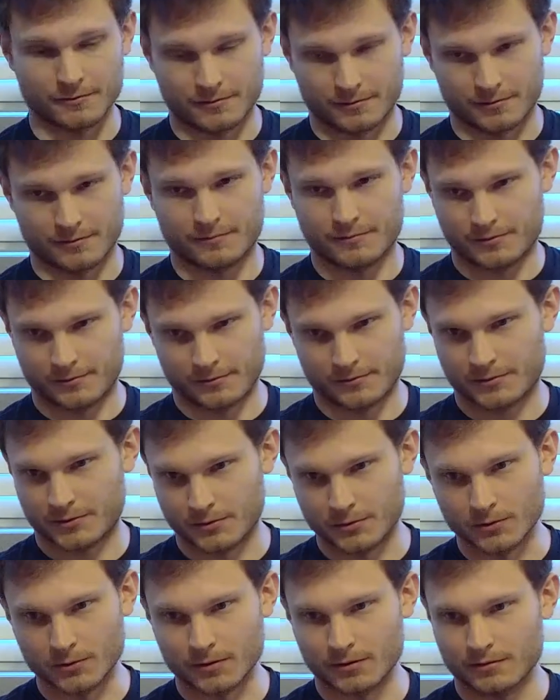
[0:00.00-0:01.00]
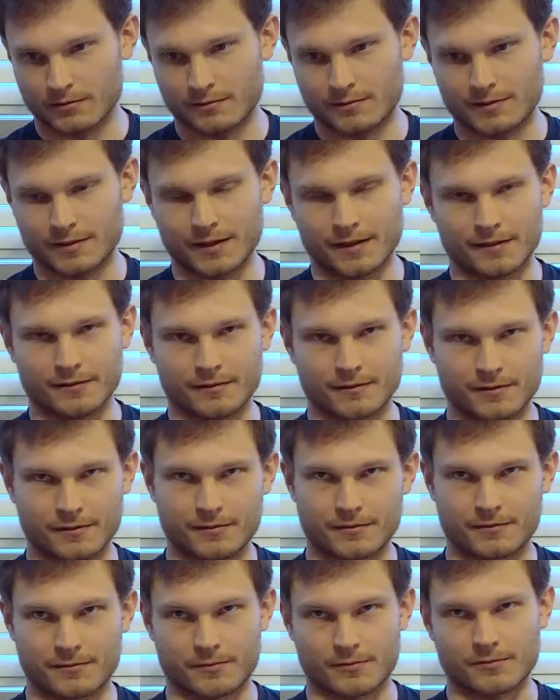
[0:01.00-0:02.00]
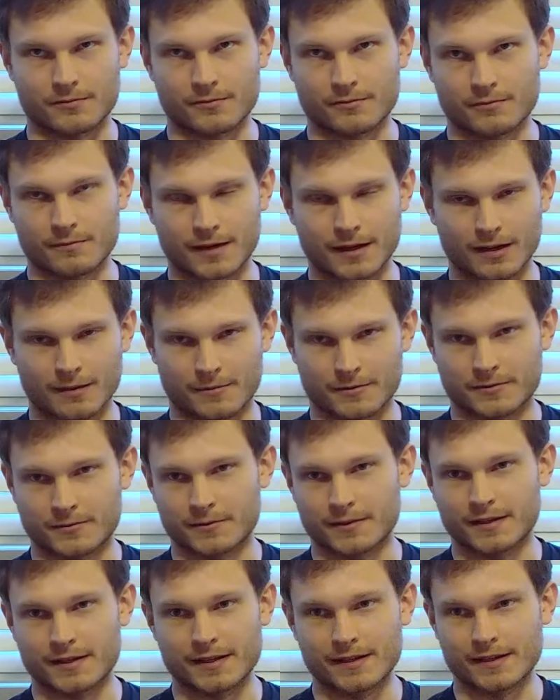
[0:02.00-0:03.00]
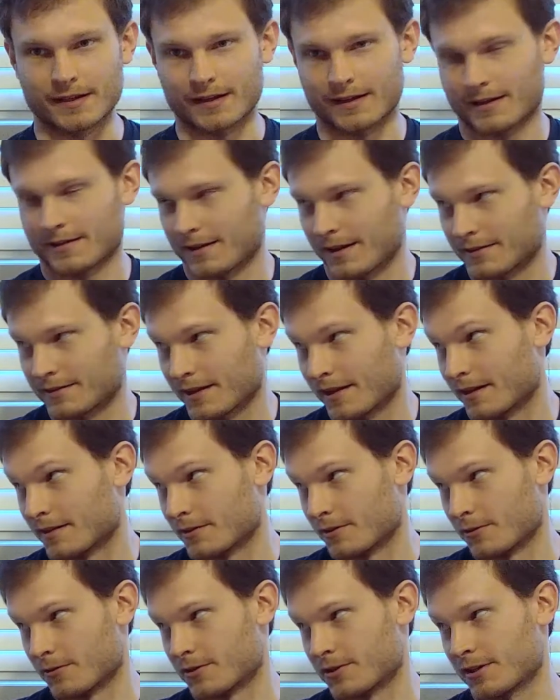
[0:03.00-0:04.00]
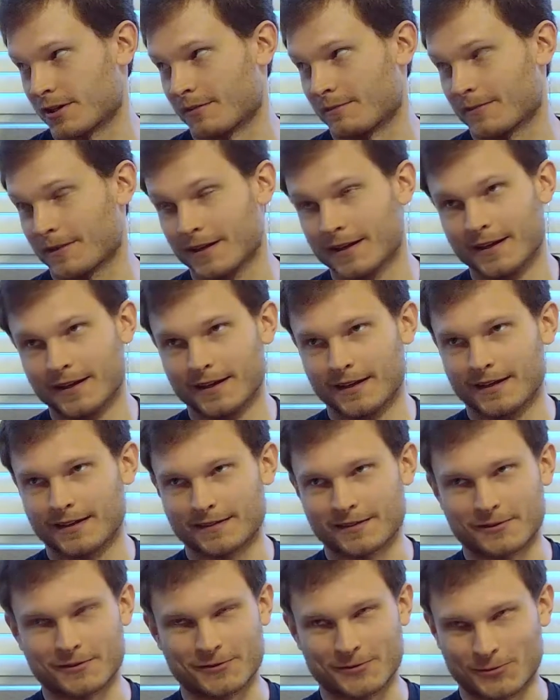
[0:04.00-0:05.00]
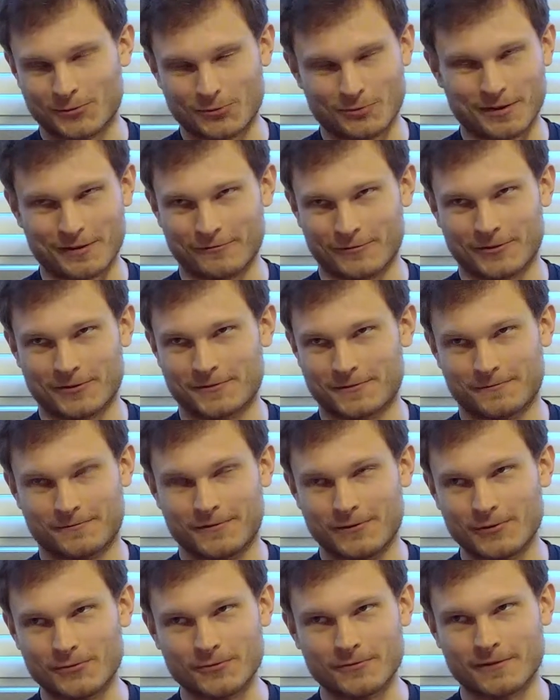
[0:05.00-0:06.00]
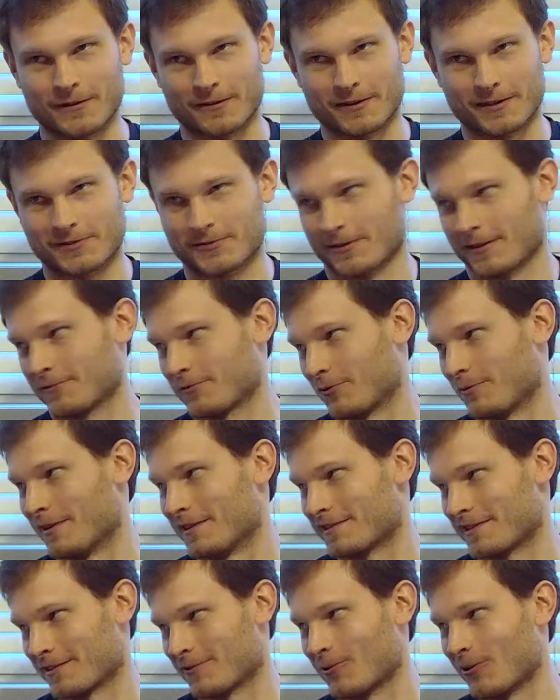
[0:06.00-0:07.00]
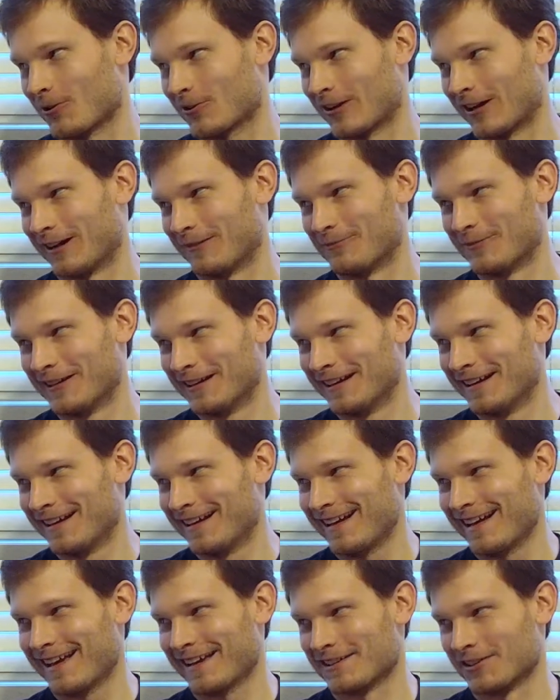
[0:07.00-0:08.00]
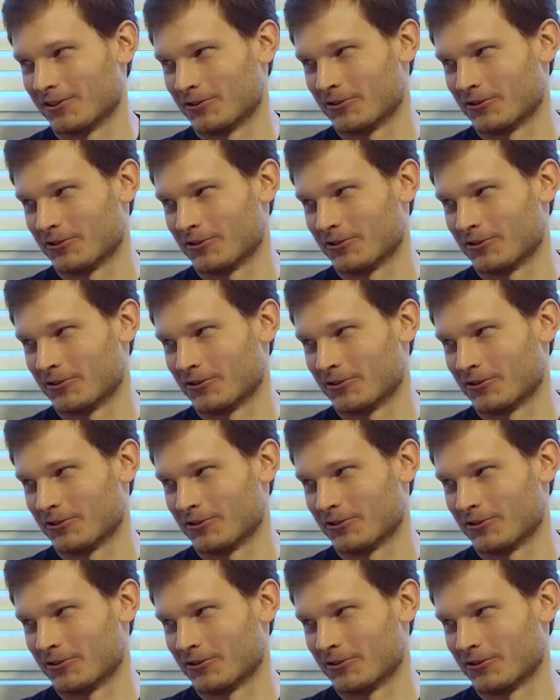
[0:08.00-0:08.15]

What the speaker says: through school and through my opportunity at that internship, and then also through my first few very stressful months at Qualcomm, I had to